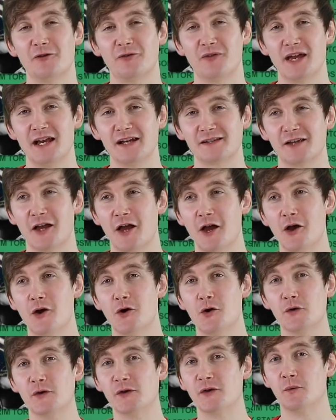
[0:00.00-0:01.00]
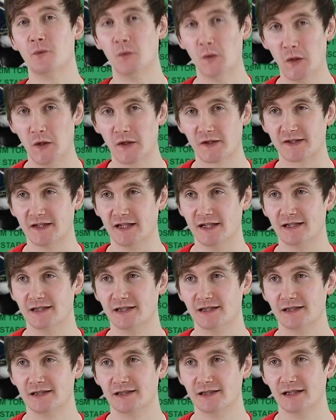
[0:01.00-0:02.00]
things underwater.
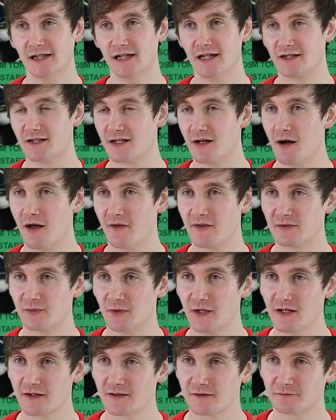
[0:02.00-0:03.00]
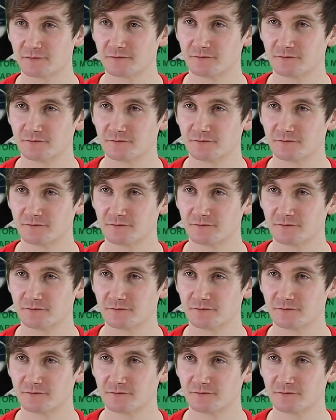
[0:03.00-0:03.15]
Do you know how this works?